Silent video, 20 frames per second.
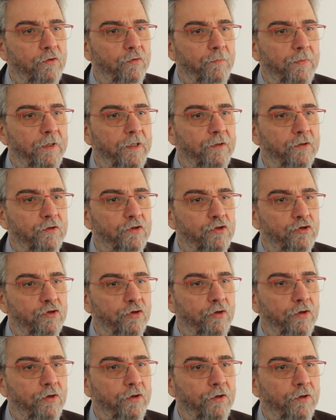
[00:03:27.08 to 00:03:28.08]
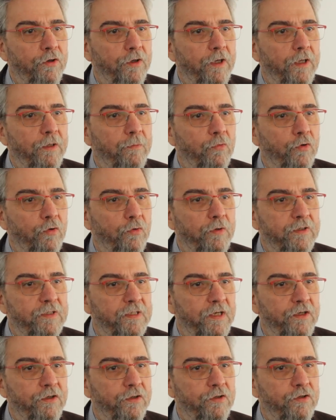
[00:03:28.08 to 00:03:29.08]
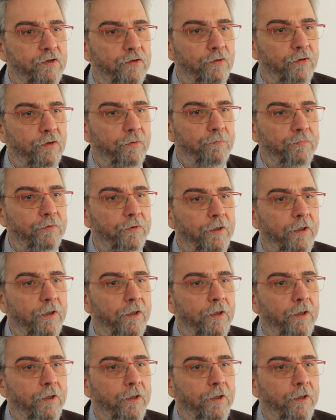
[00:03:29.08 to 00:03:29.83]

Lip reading: to build a stronger and more resilient Europe,